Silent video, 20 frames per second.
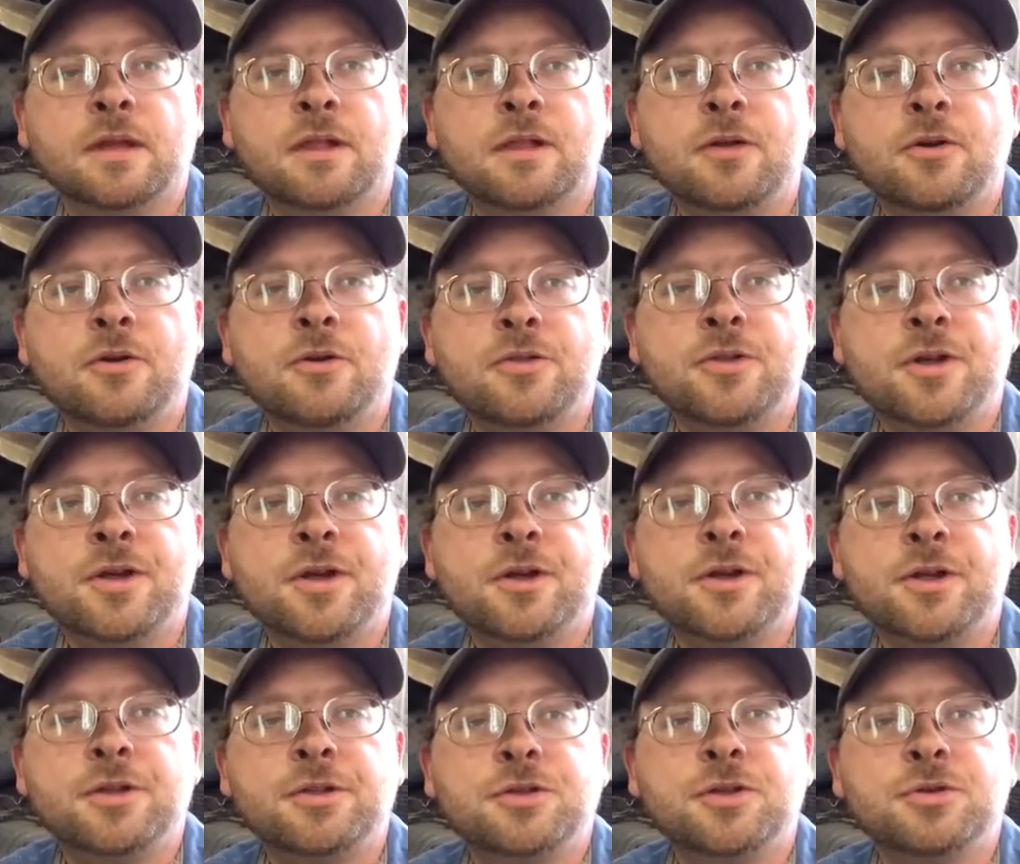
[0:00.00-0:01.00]
Hello
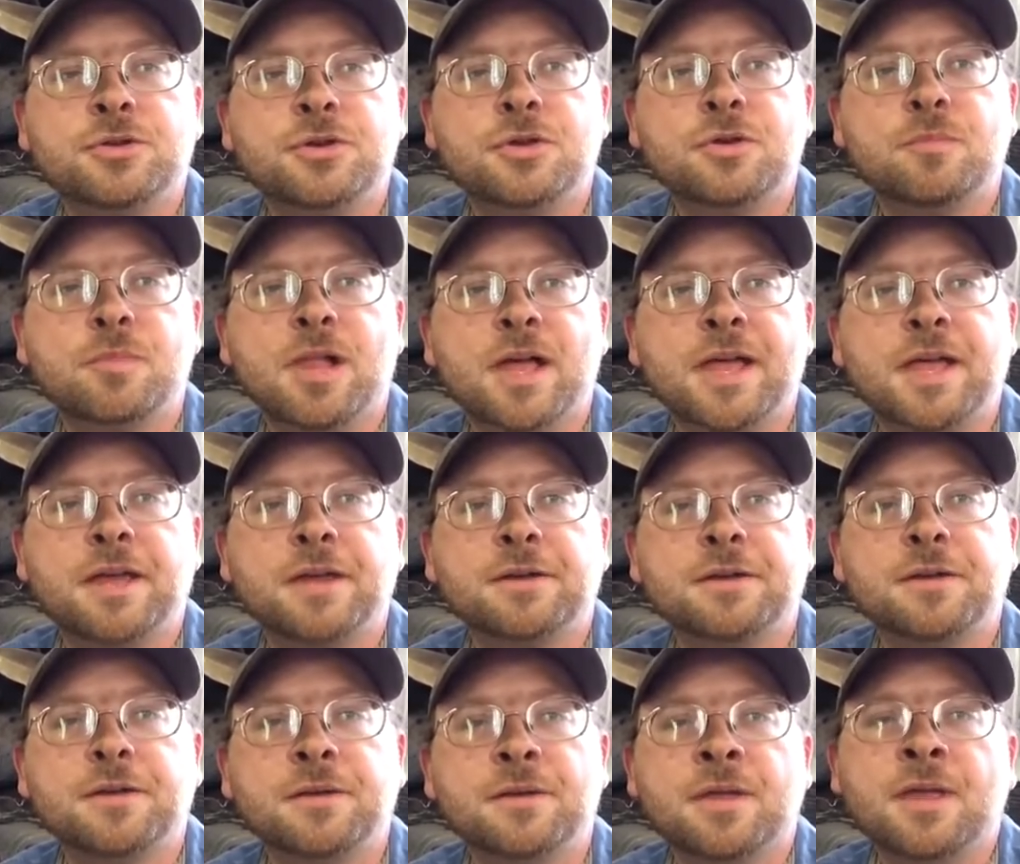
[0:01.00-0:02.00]
there in YouTube
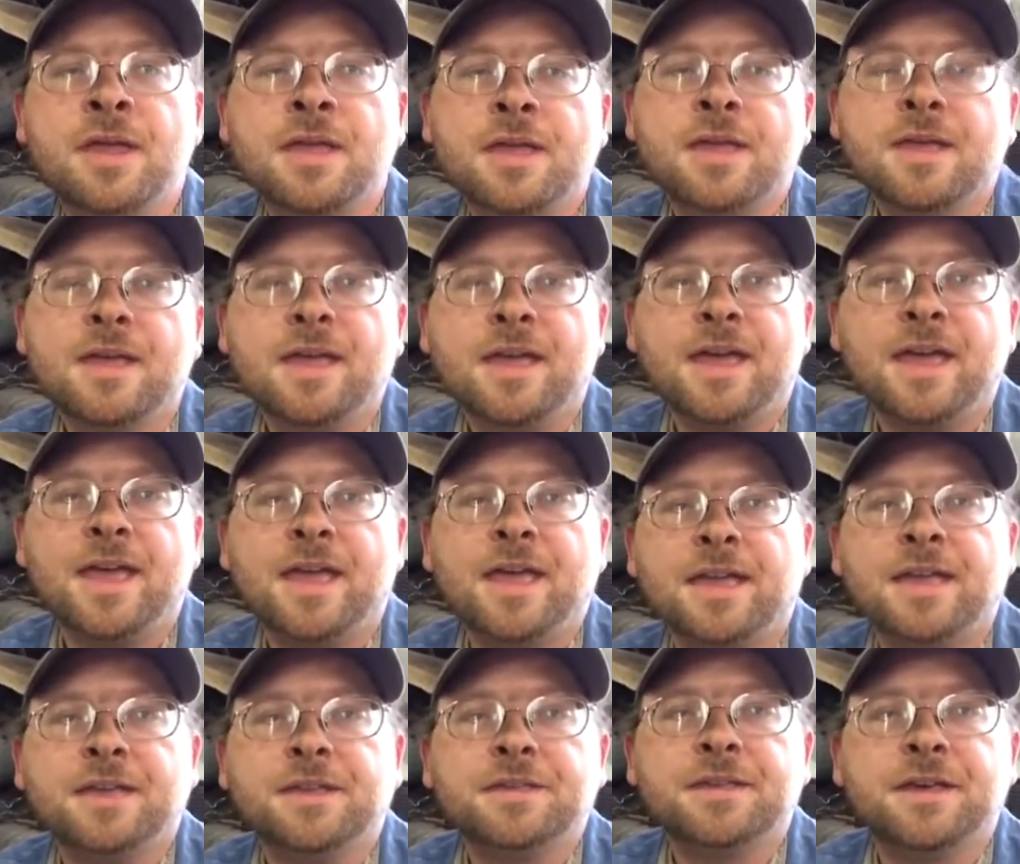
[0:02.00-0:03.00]
land.
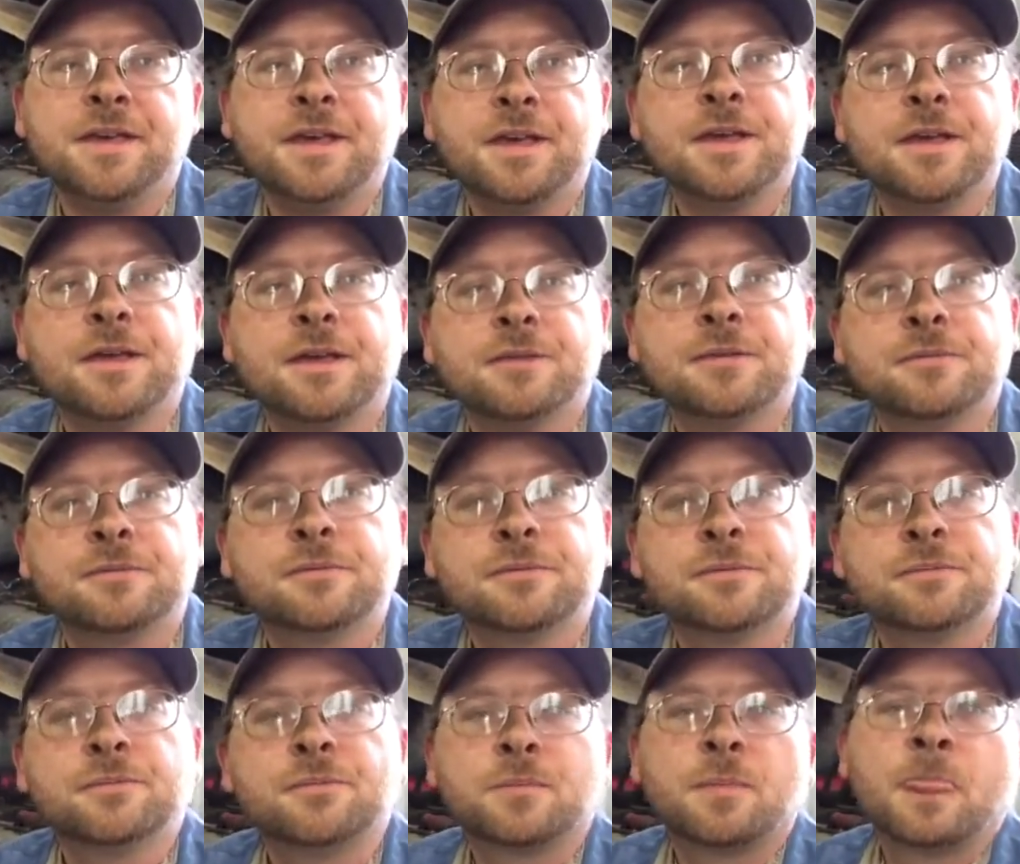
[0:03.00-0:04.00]
Hey,
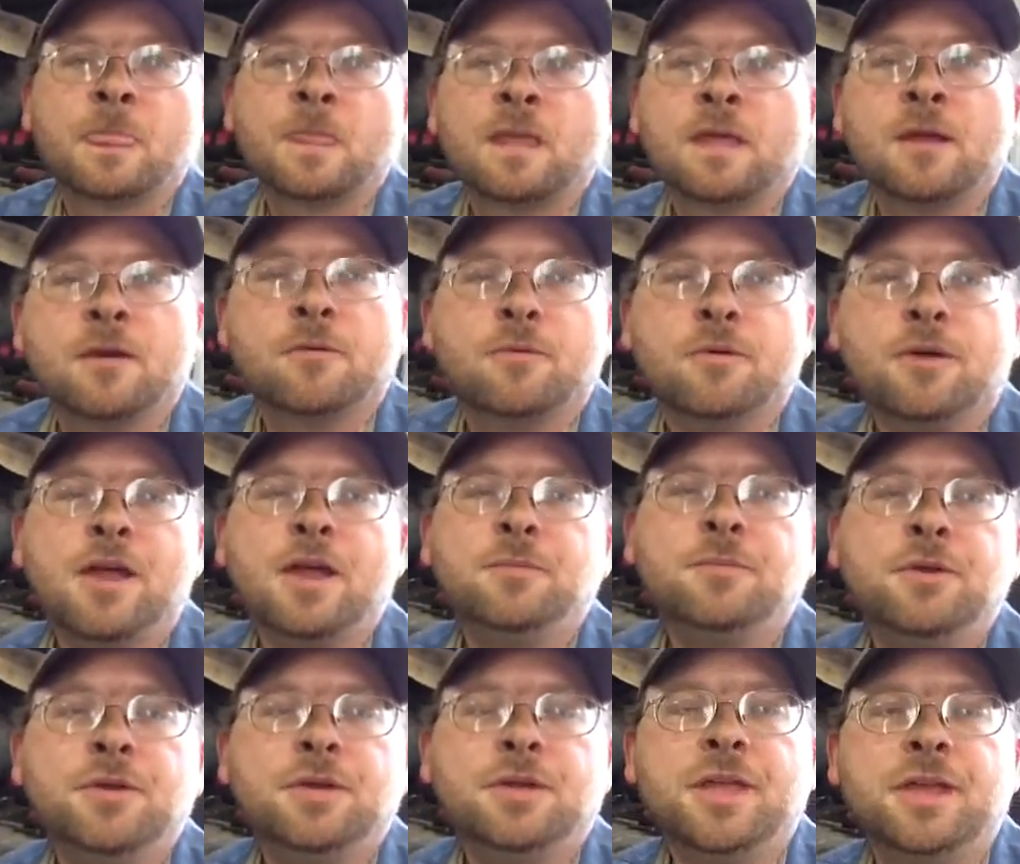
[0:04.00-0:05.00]
what
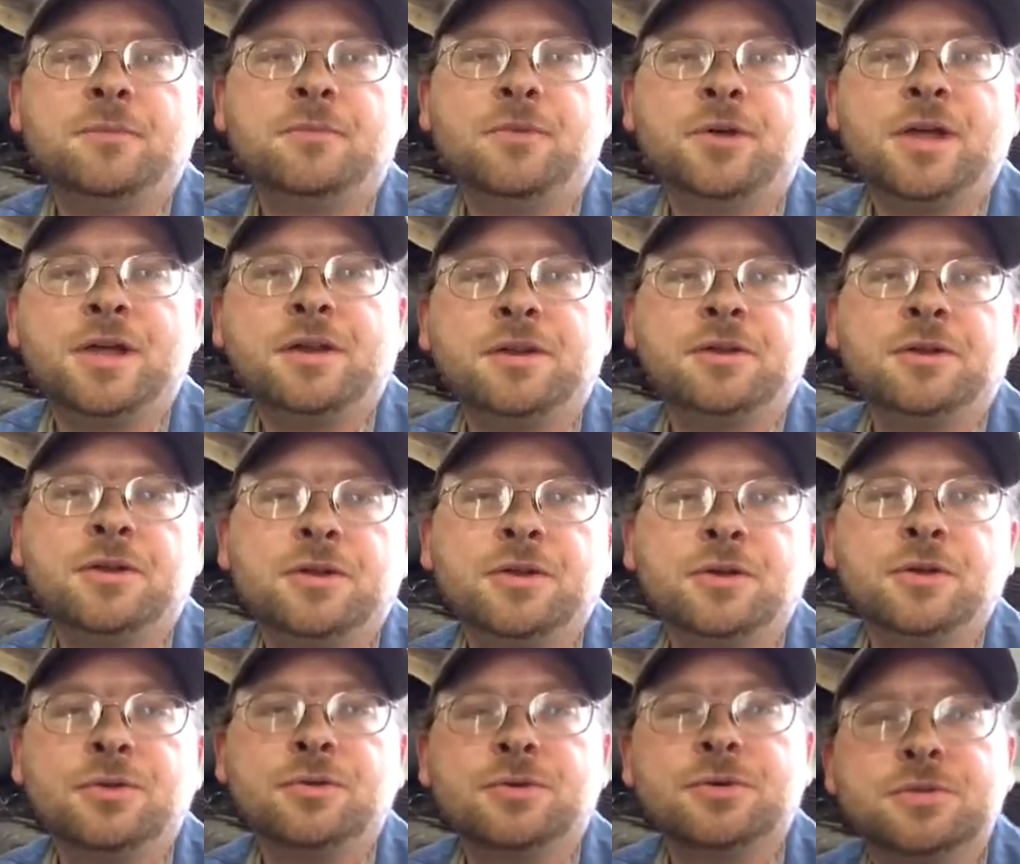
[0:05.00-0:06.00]
I'm getting ready to
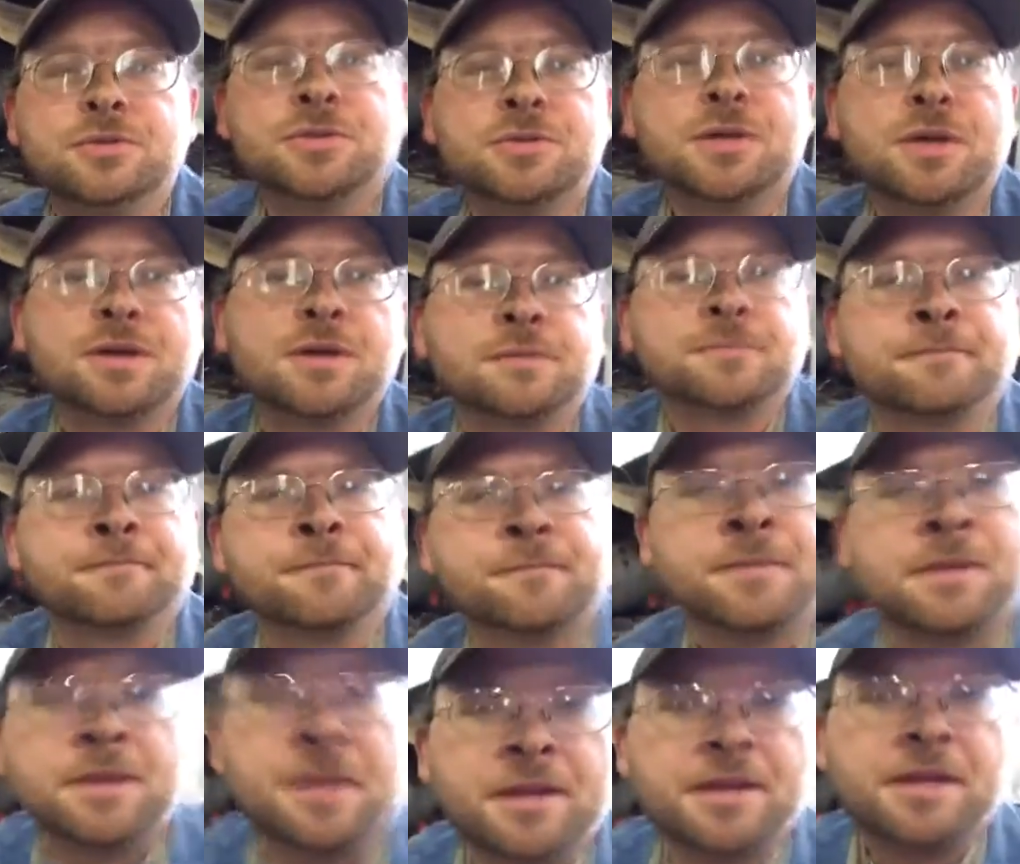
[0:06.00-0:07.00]
do is
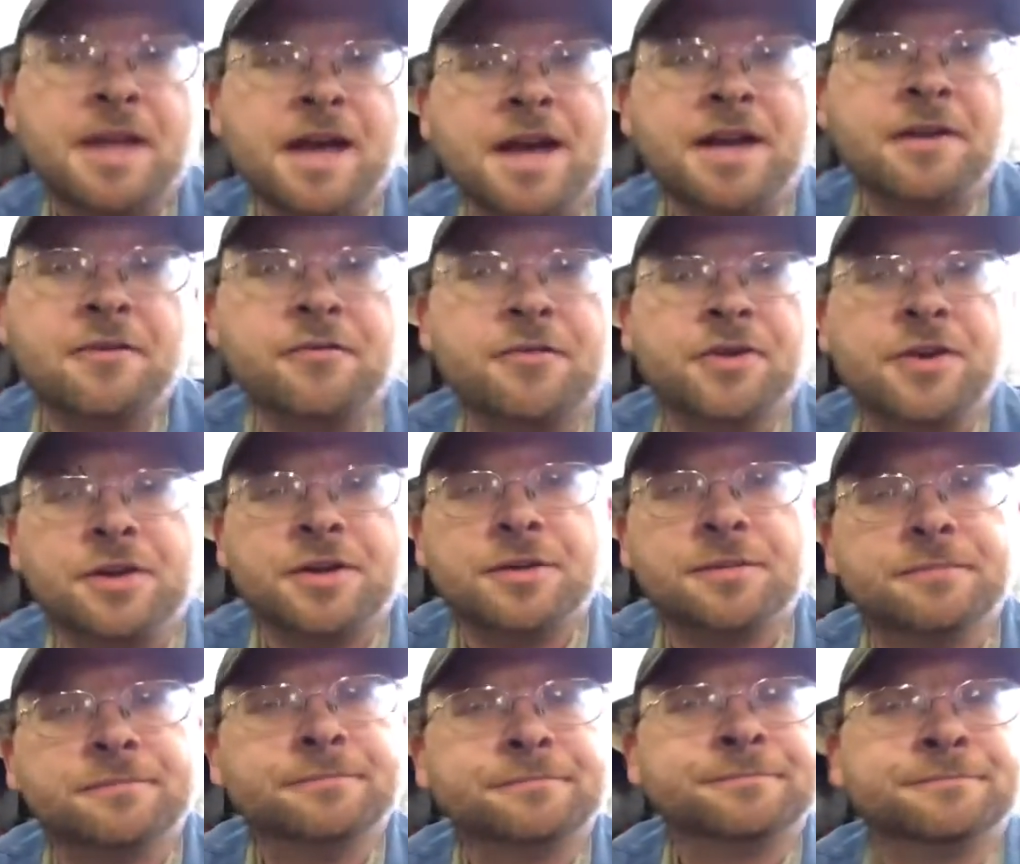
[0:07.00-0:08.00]
kind of I'm